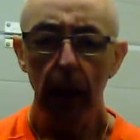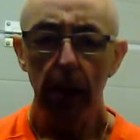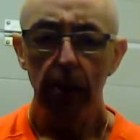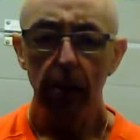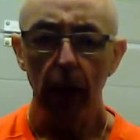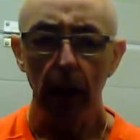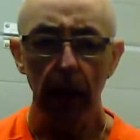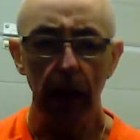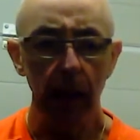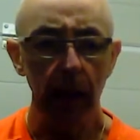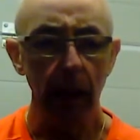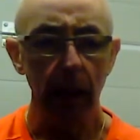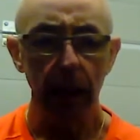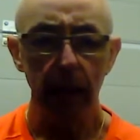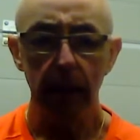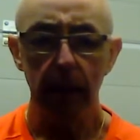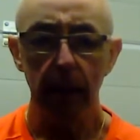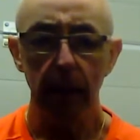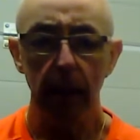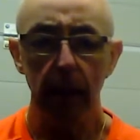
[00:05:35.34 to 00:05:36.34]
try and
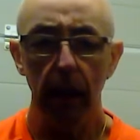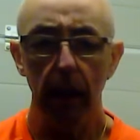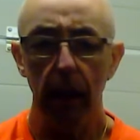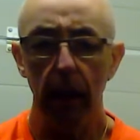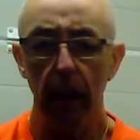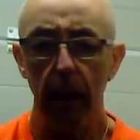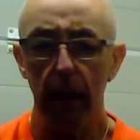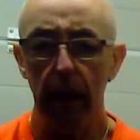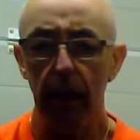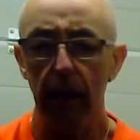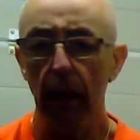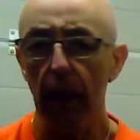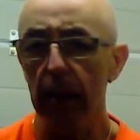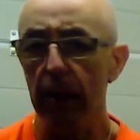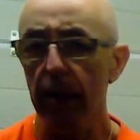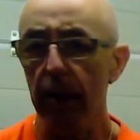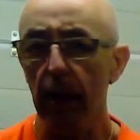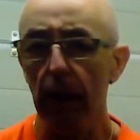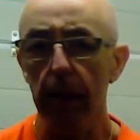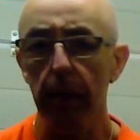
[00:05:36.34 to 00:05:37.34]
get
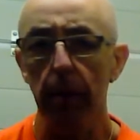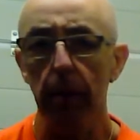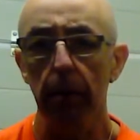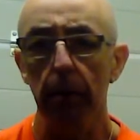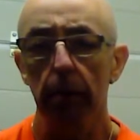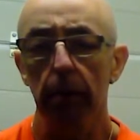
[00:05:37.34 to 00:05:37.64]
grass-fed